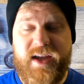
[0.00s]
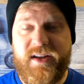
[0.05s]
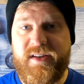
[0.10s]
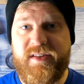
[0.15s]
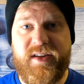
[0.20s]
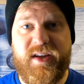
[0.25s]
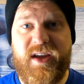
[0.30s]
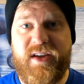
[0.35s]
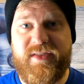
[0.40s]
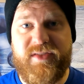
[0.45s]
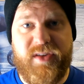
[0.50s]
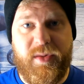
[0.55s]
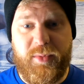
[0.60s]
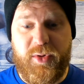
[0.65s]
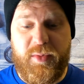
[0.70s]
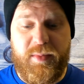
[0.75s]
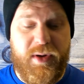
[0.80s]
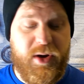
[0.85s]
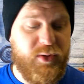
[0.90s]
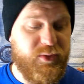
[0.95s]
anything
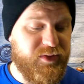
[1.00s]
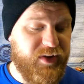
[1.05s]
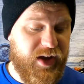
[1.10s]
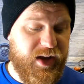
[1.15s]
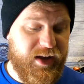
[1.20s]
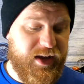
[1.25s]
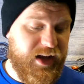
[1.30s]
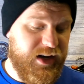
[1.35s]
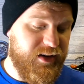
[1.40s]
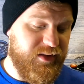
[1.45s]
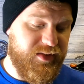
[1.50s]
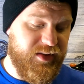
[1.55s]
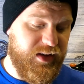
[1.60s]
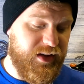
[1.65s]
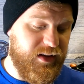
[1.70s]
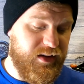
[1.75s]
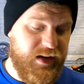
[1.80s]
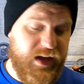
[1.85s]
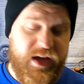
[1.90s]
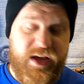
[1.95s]
SW Motec,
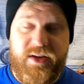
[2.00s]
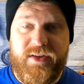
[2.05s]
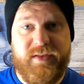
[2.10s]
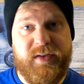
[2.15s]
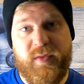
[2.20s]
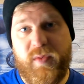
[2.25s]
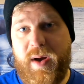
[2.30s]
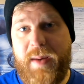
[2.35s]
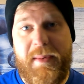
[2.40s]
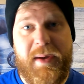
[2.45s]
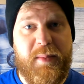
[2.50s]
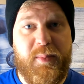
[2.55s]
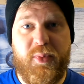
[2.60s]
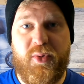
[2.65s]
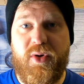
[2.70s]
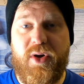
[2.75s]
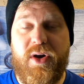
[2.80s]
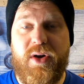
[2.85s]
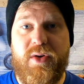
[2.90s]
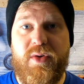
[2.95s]
anything Ceramic
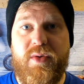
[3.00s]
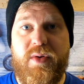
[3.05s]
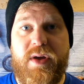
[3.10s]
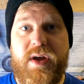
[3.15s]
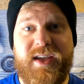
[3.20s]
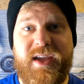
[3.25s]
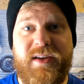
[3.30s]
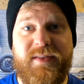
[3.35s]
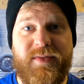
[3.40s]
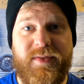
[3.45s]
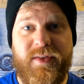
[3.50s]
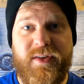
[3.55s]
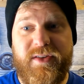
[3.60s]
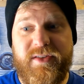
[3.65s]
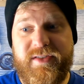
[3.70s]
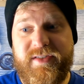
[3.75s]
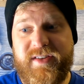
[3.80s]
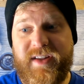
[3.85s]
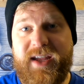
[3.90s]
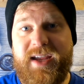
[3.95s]
Pro, give
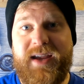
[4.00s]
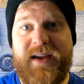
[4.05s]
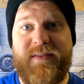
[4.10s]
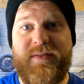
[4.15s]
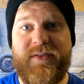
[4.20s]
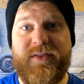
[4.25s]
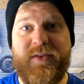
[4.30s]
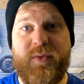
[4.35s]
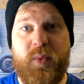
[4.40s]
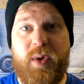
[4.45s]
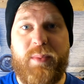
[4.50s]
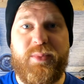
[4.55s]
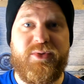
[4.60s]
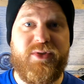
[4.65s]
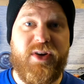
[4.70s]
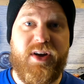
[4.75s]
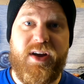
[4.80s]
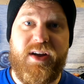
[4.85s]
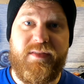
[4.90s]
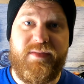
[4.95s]
Steve's
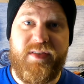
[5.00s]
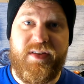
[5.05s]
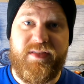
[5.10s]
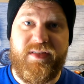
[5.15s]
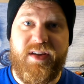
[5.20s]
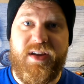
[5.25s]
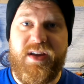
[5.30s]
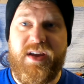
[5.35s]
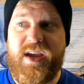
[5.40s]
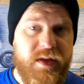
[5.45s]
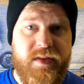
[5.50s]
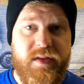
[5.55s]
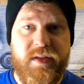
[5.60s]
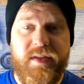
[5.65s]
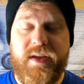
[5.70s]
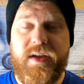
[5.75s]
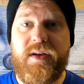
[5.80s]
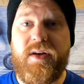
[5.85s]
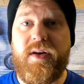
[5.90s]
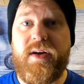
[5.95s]
website a visit. The
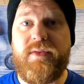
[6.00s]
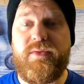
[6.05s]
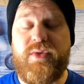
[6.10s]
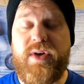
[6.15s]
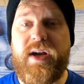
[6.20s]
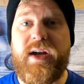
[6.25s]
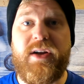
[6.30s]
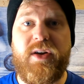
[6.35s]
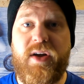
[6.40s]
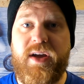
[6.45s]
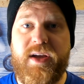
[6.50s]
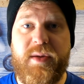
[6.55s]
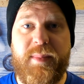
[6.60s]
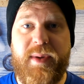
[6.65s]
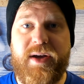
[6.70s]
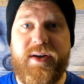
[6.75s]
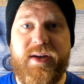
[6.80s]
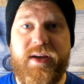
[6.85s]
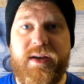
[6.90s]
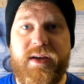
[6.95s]
thing I really like
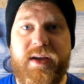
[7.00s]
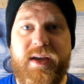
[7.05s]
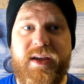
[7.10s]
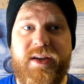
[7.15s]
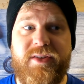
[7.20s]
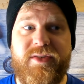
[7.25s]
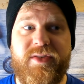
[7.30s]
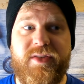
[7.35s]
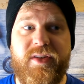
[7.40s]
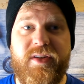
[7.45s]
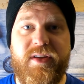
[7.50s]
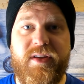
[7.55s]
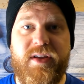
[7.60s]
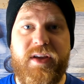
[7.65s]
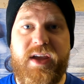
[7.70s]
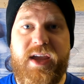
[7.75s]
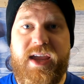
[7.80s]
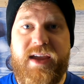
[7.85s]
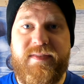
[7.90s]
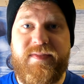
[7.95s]
about it is
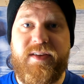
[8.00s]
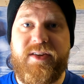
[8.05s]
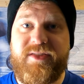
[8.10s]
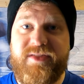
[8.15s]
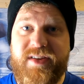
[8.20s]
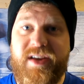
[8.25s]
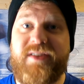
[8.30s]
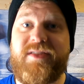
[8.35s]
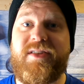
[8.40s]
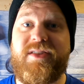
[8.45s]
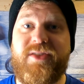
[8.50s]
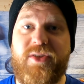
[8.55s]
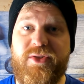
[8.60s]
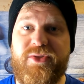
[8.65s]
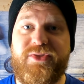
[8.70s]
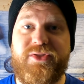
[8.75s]
that if it says it's